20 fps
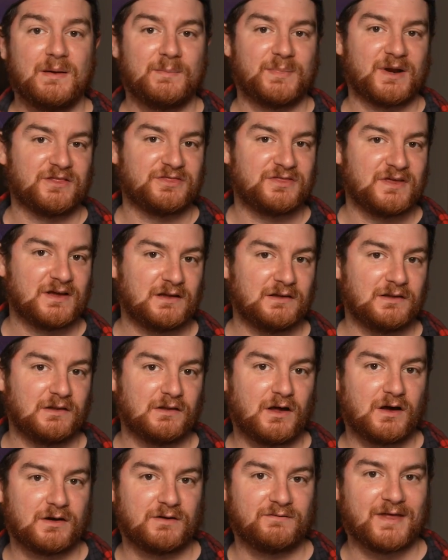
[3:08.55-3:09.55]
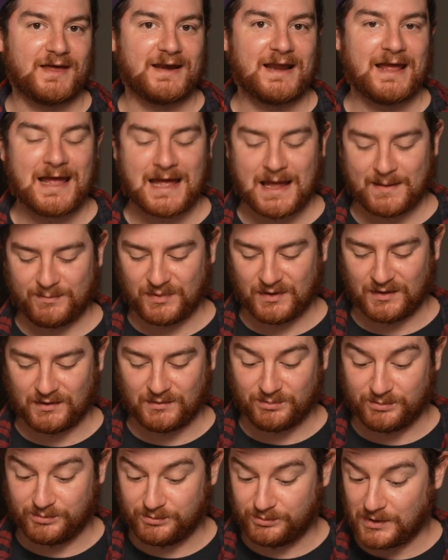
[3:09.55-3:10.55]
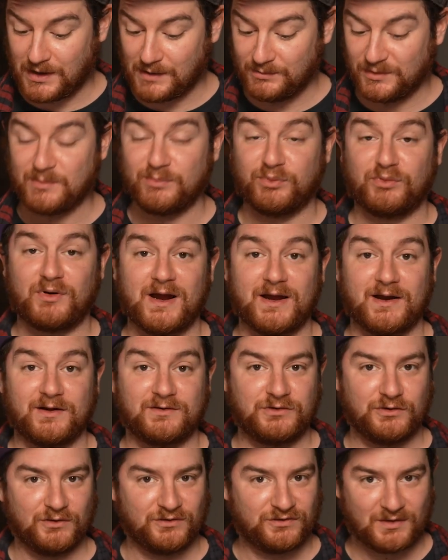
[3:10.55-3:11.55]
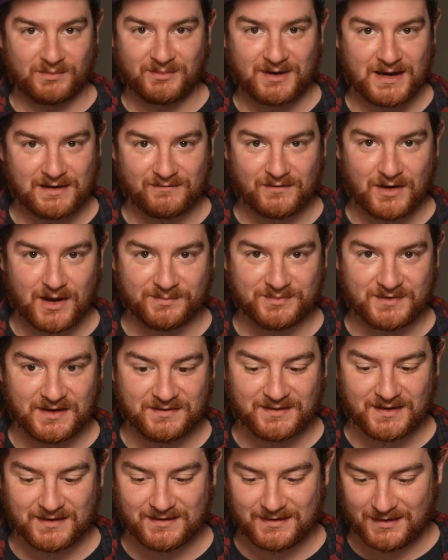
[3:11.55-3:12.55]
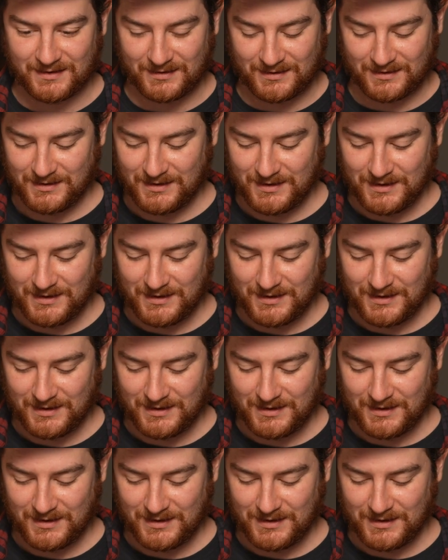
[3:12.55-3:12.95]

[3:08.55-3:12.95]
but I think a lot of that happened probably prior to some kind of update they did,